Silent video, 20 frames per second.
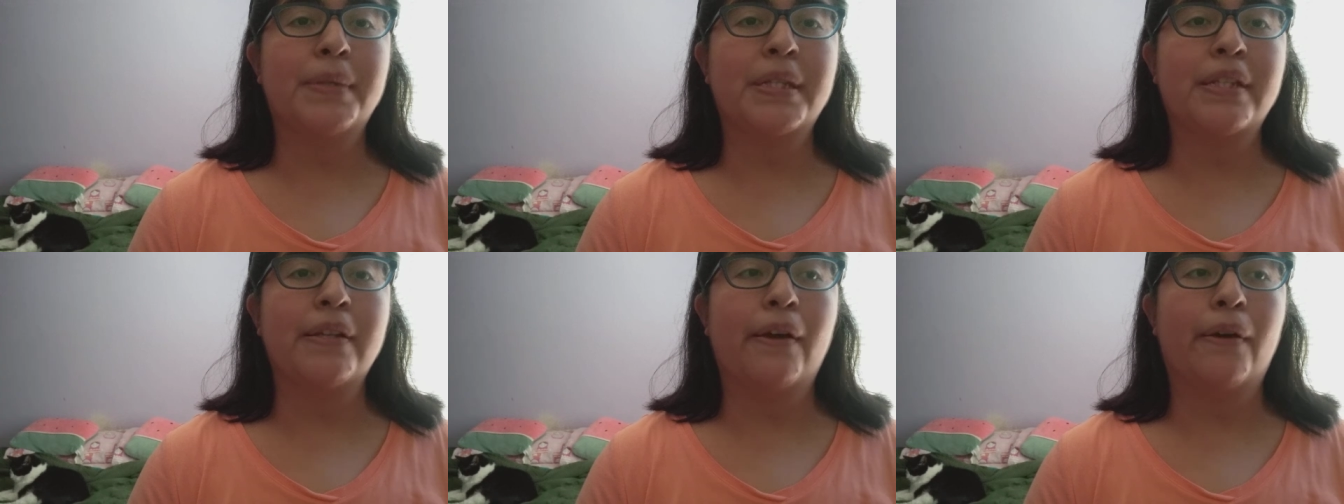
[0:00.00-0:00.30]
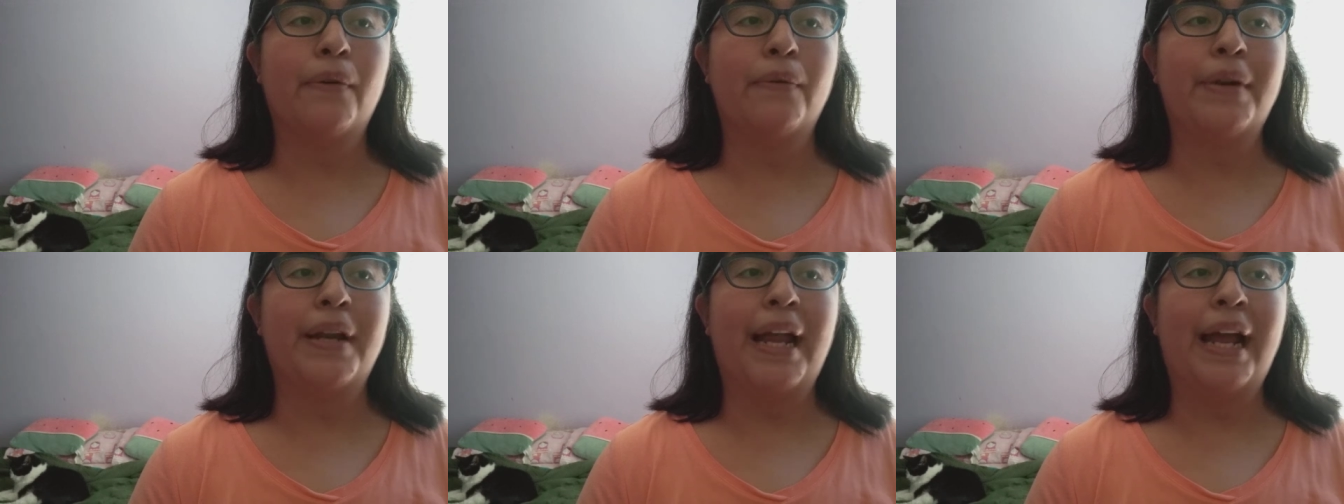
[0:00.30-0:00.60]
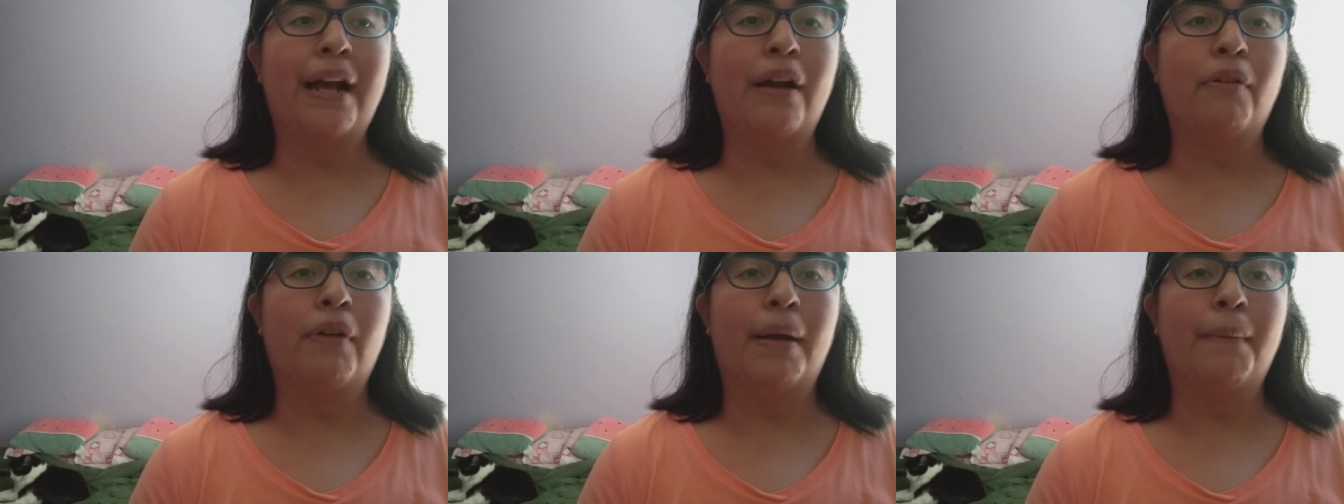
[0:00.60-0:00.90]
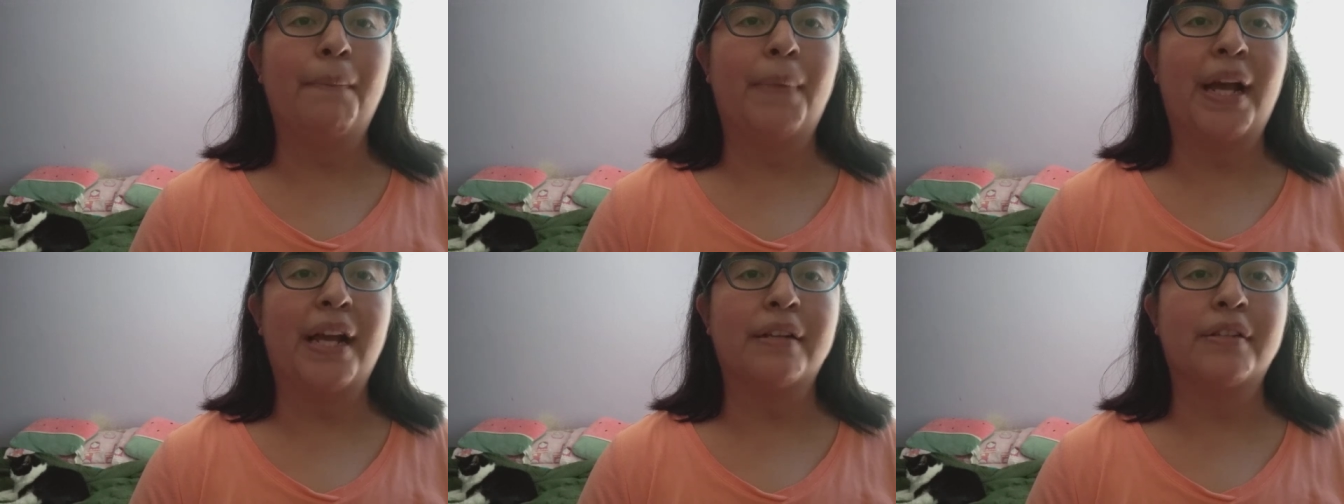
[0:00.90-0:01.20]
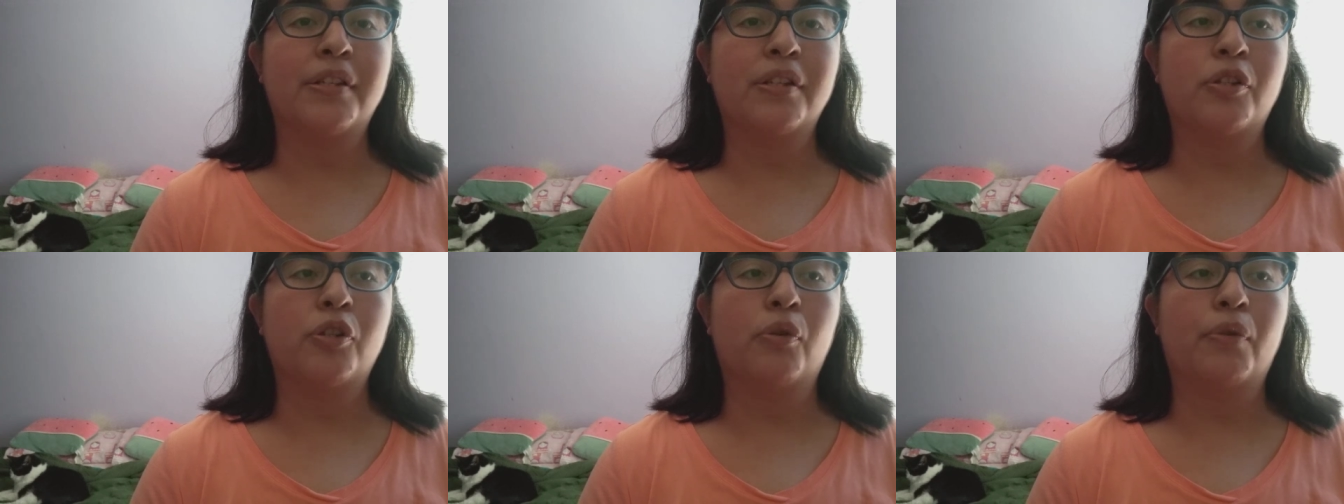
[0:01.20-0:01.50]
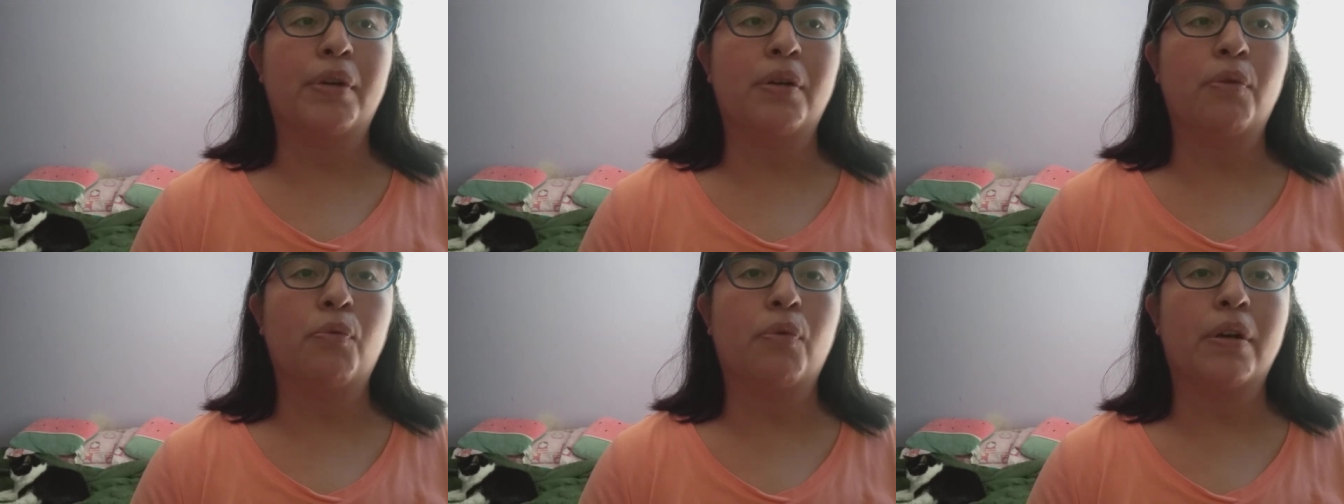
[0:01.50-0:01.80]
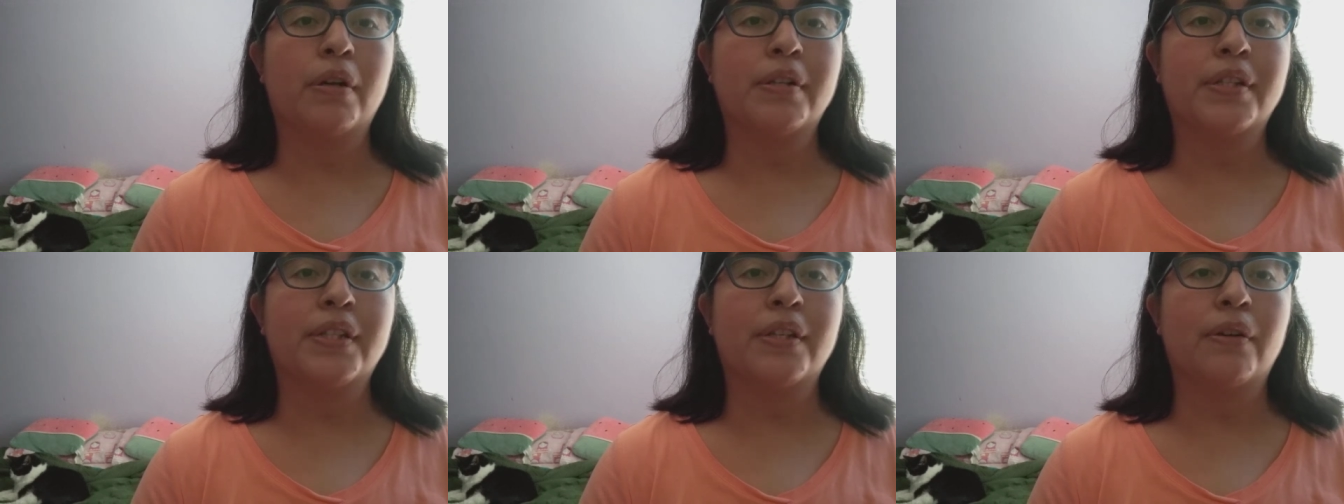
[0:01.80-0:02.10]
So now I'm back to doing
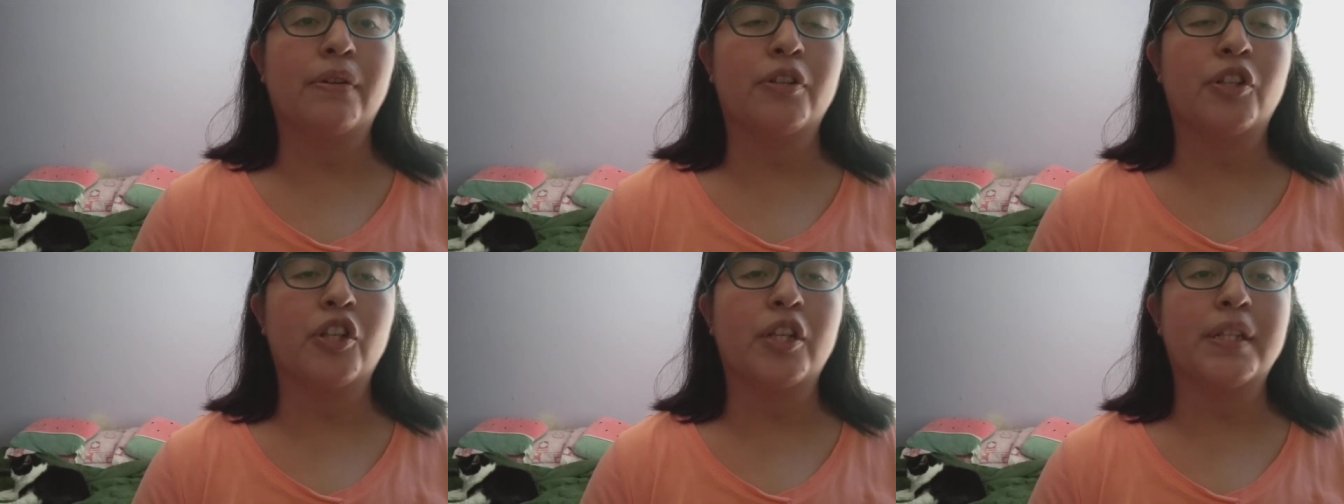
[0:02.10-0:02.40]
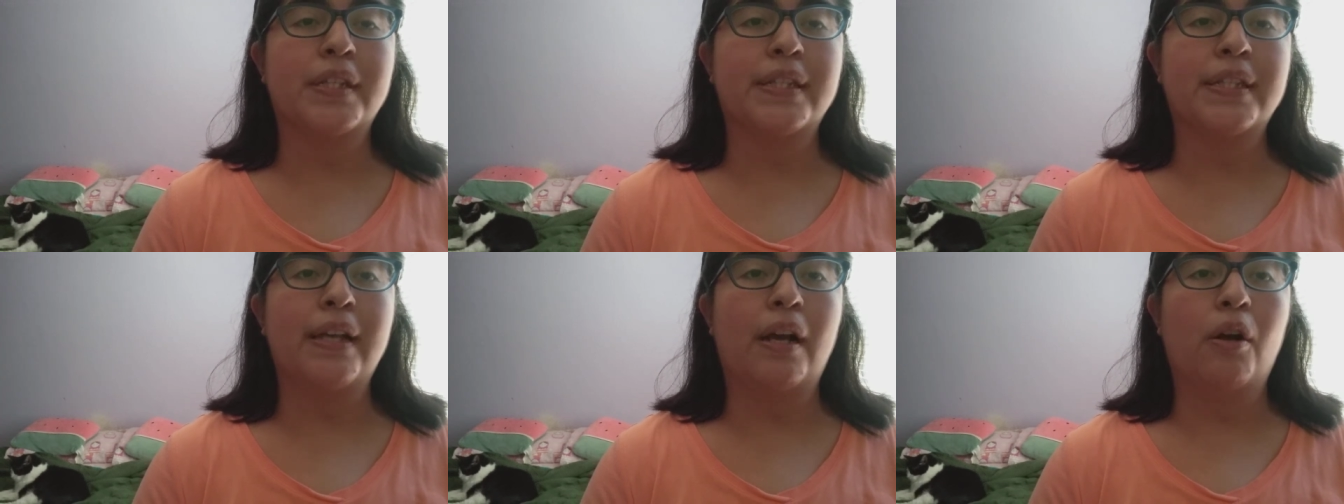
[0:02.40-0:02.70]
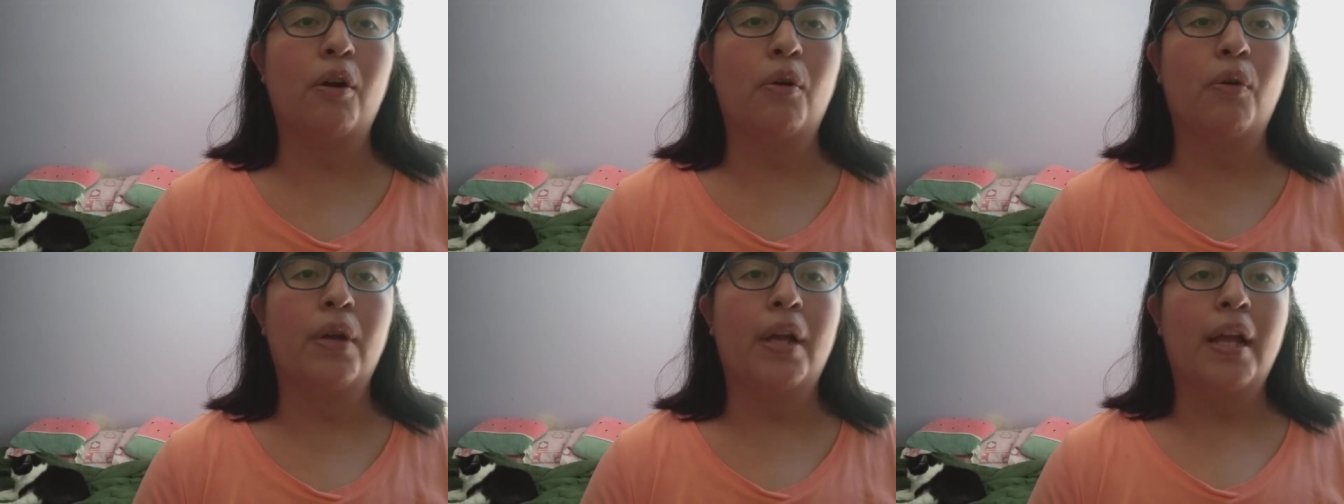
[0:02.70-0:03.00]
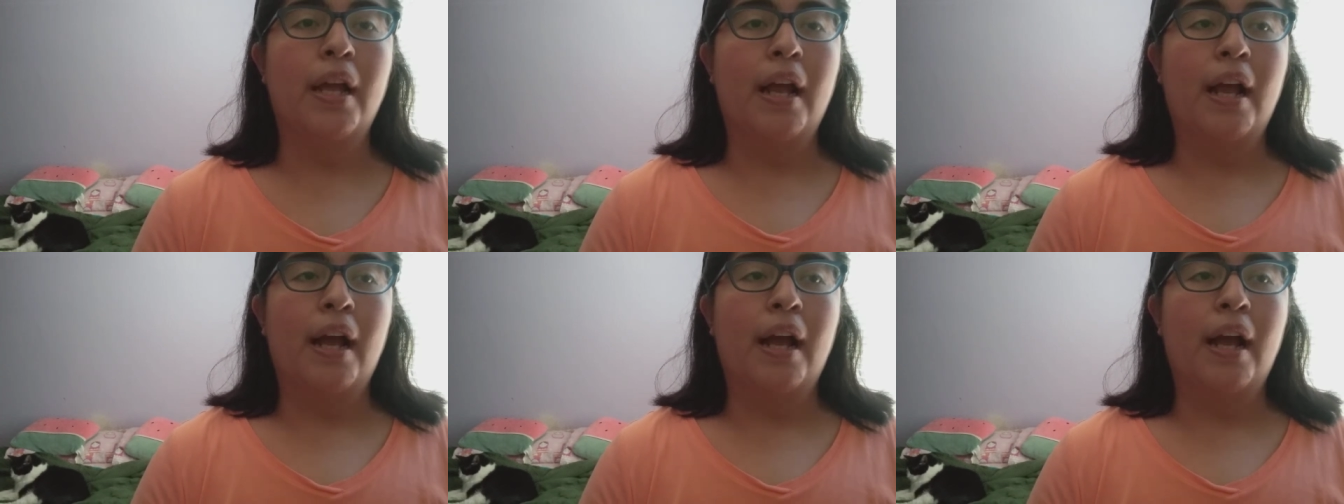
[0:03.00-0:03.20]
word searches. So